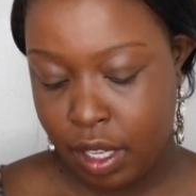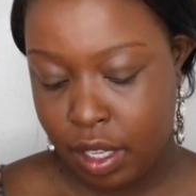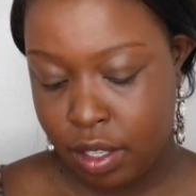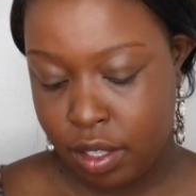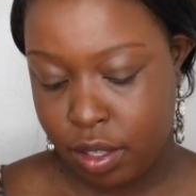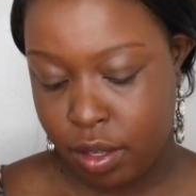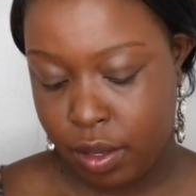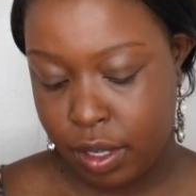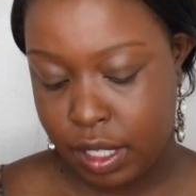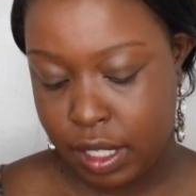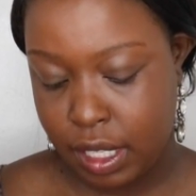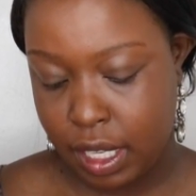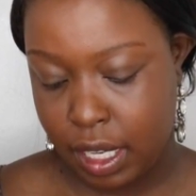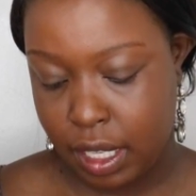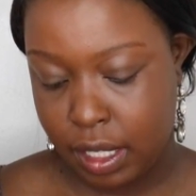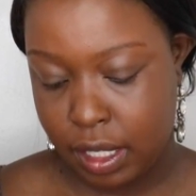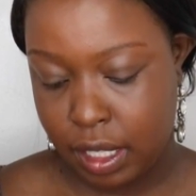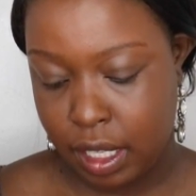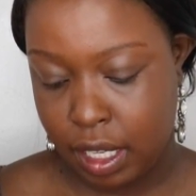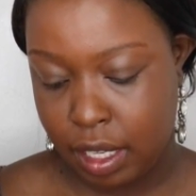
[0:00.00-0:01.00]
So it
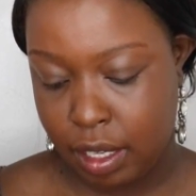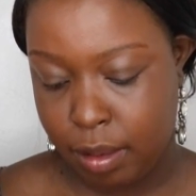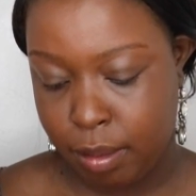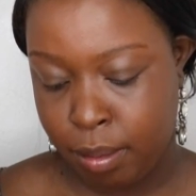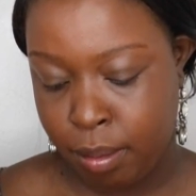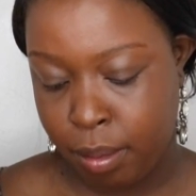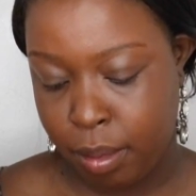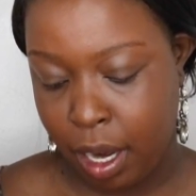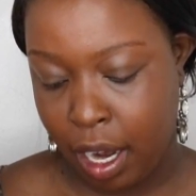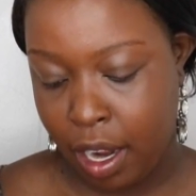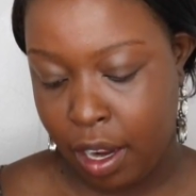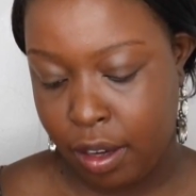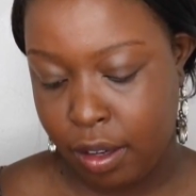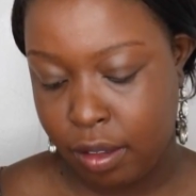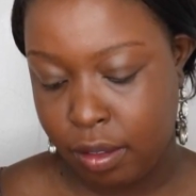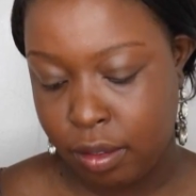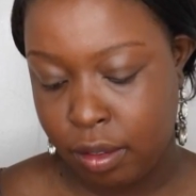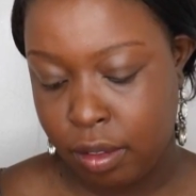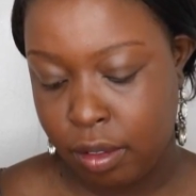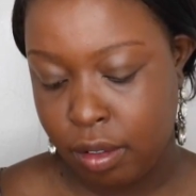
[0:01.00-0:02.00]
says
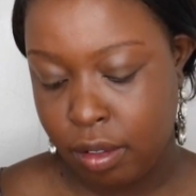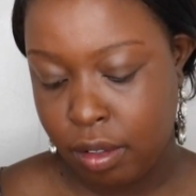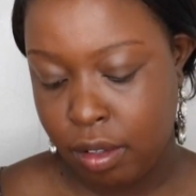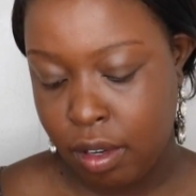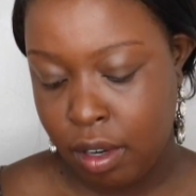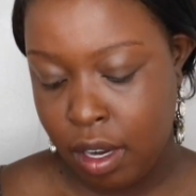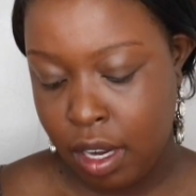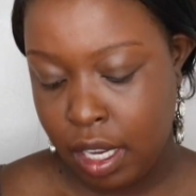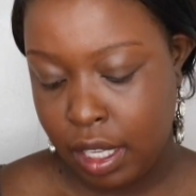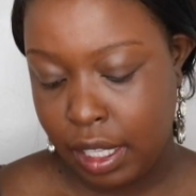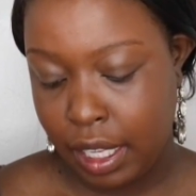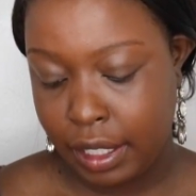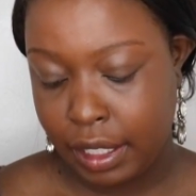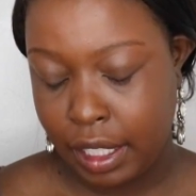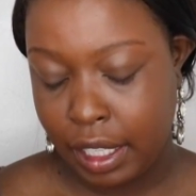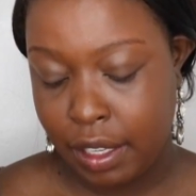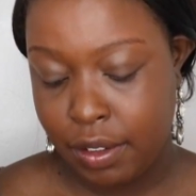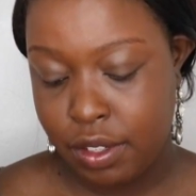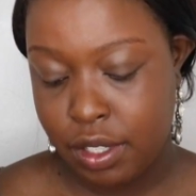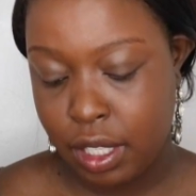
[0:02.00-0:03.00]
brown, like
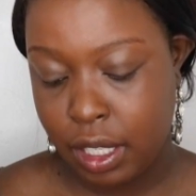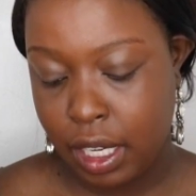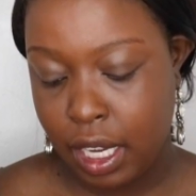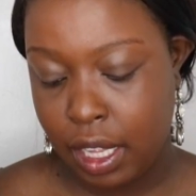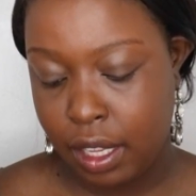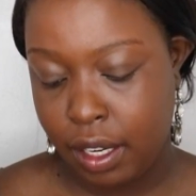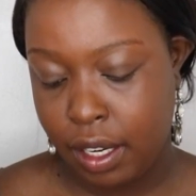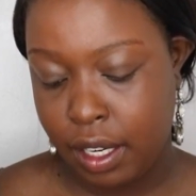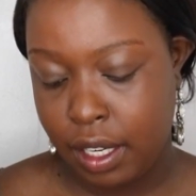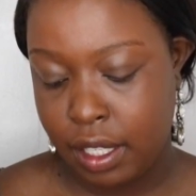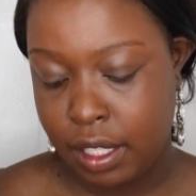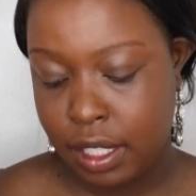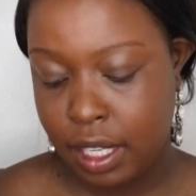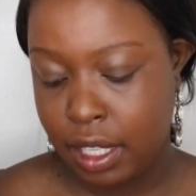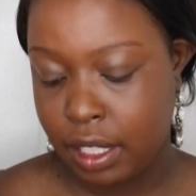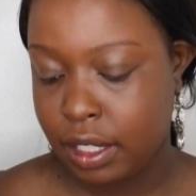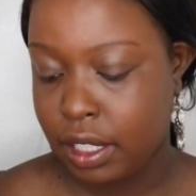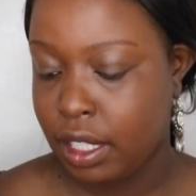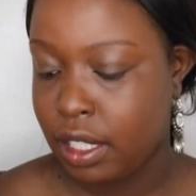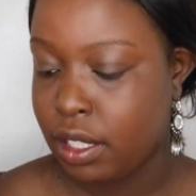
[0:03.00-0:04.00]
it gives you the color, and it's
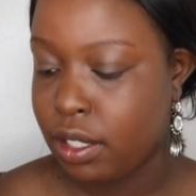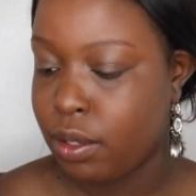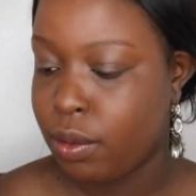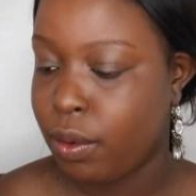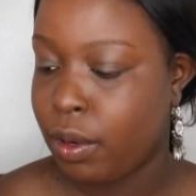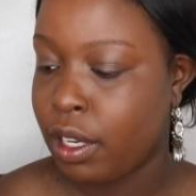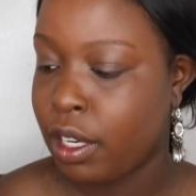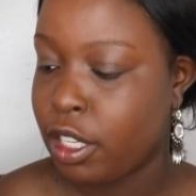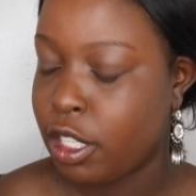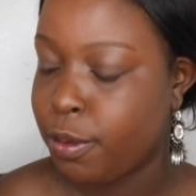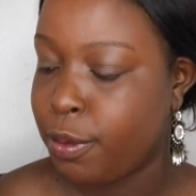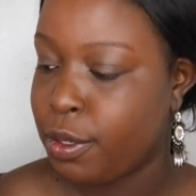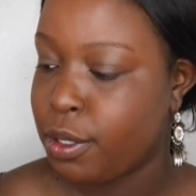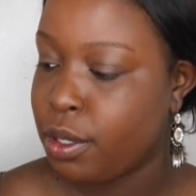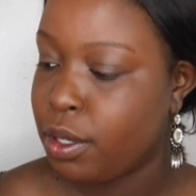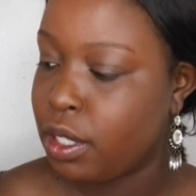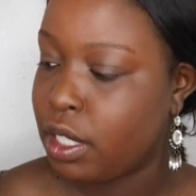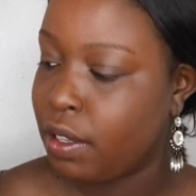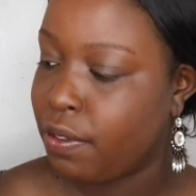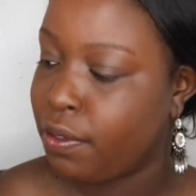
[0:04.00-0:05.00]
like tells you what you're supposed
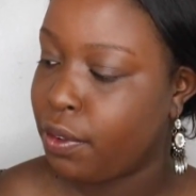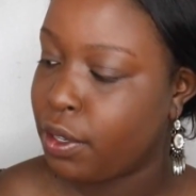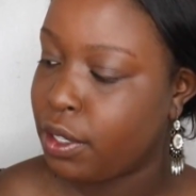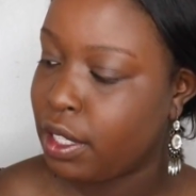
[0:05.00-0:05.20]
to use it for.